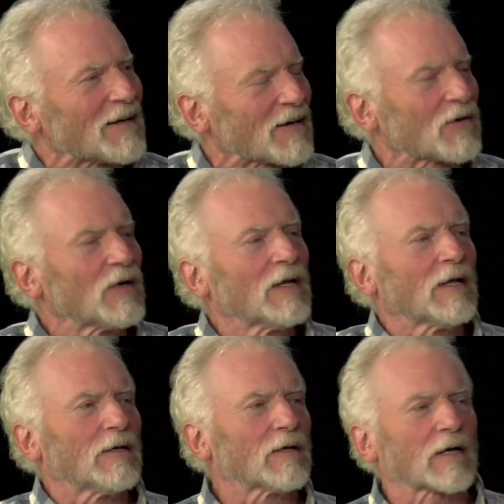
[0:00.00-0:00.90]
You know,
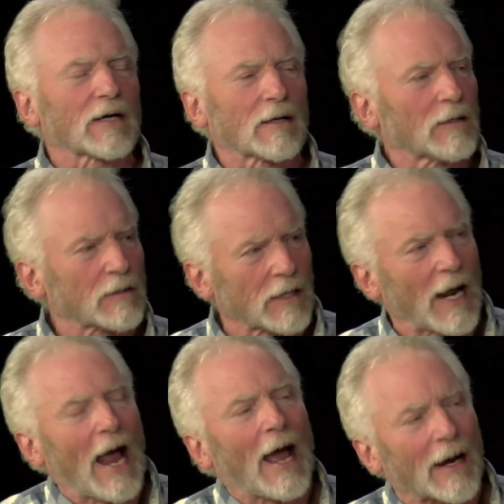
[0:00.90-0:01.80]
yeah. you're gonna you're
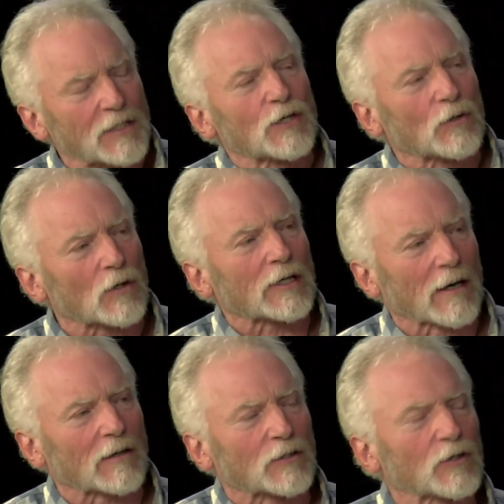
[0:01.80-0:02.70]
gonna act your character.